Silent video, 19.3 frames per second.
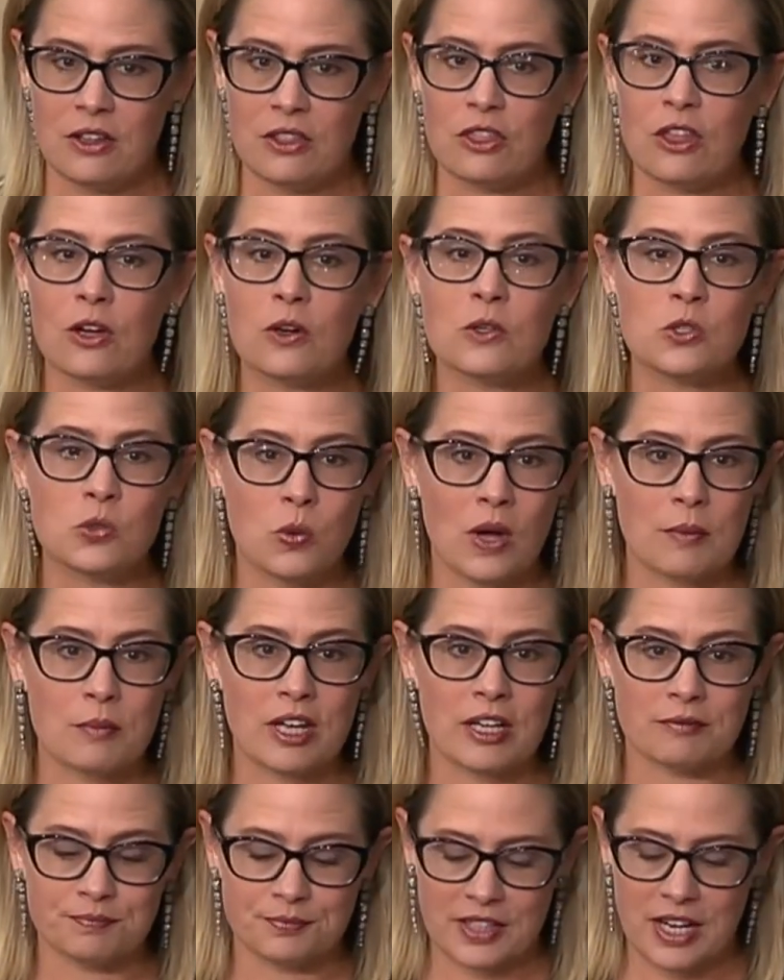those
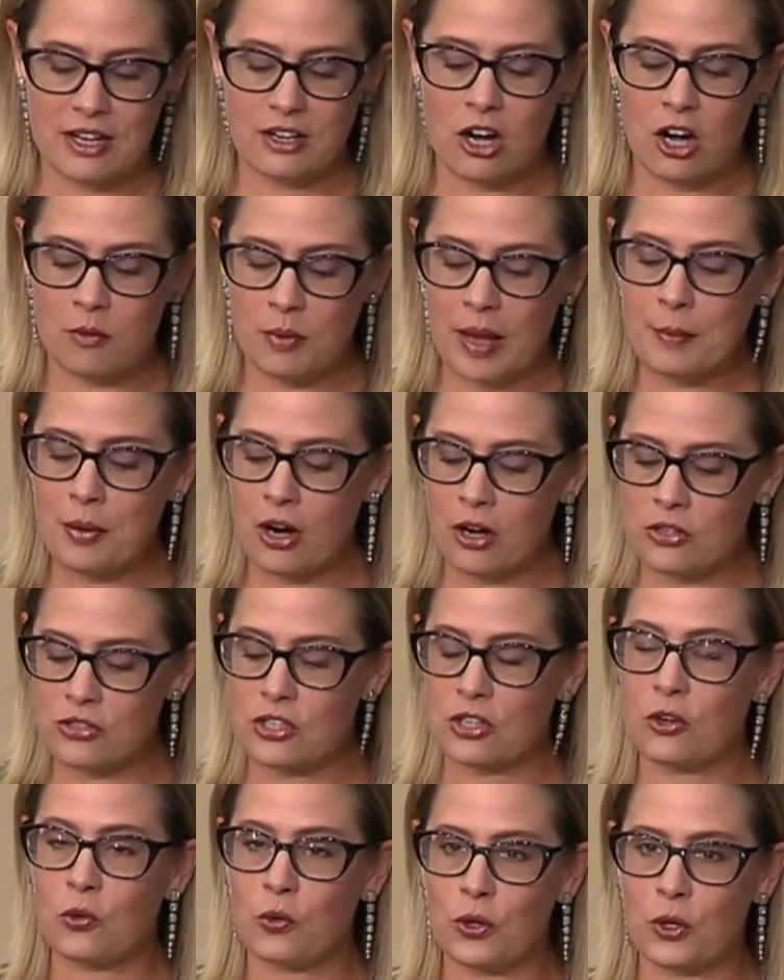women in our
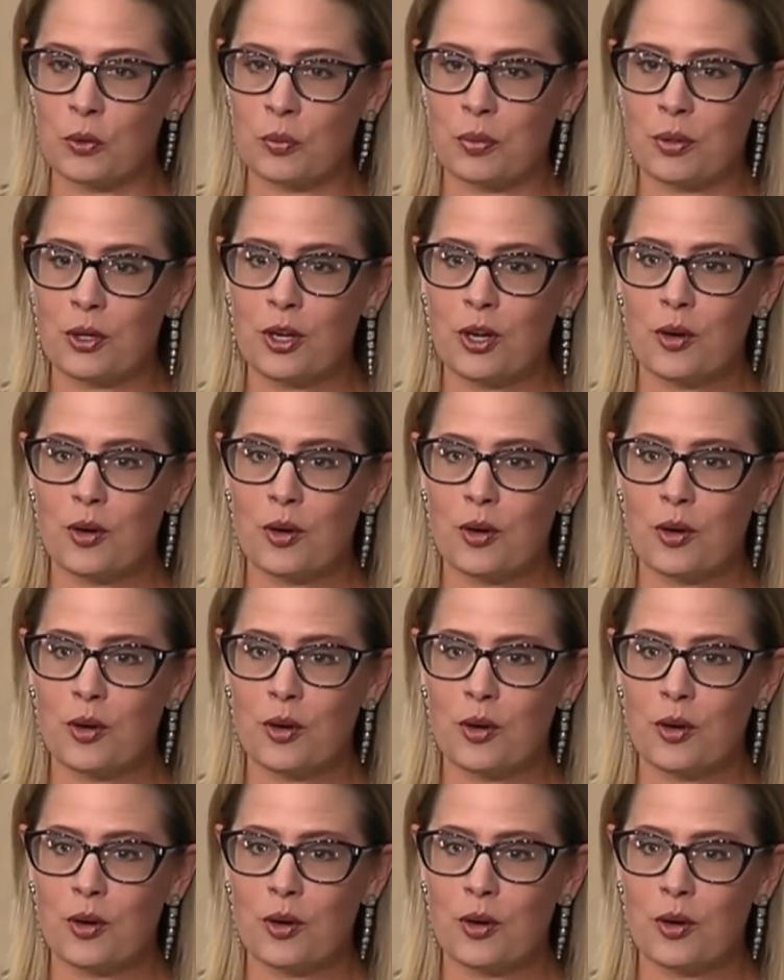bipartisan group